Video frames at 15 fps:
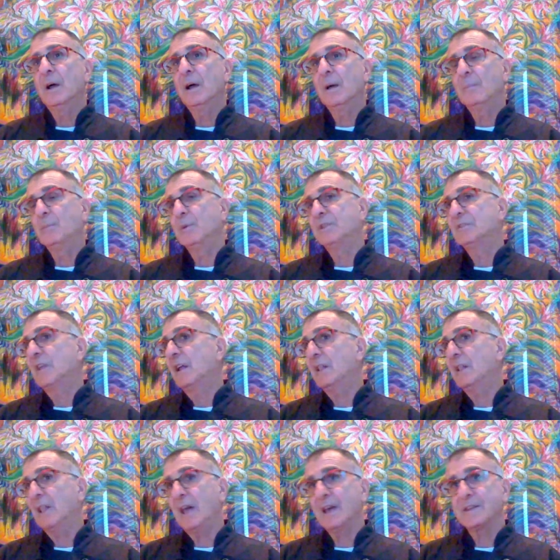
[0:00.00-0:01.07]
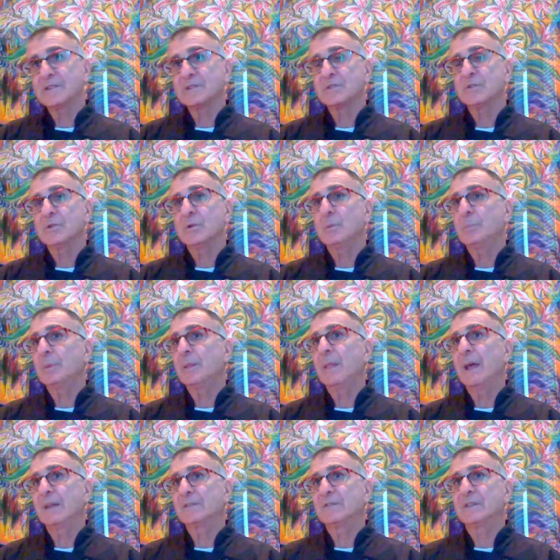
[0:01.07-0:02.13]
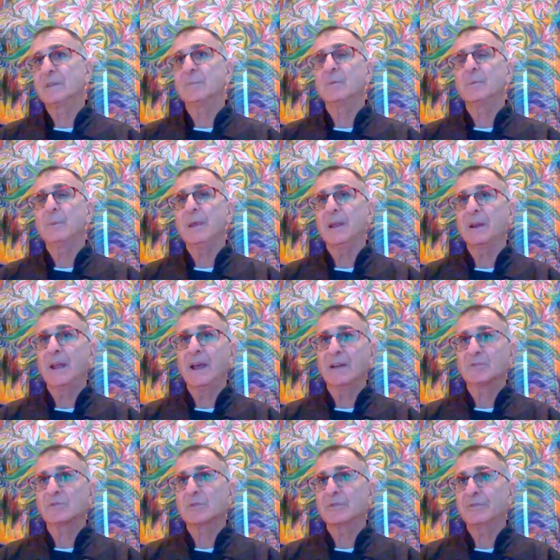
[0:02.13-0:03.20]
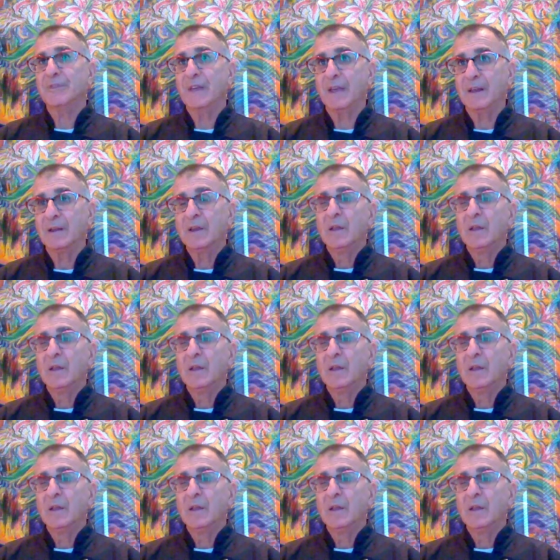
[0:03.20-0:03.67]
Um, mm-hmm. We sell a lot of soup, and that seemed to be a natural fit.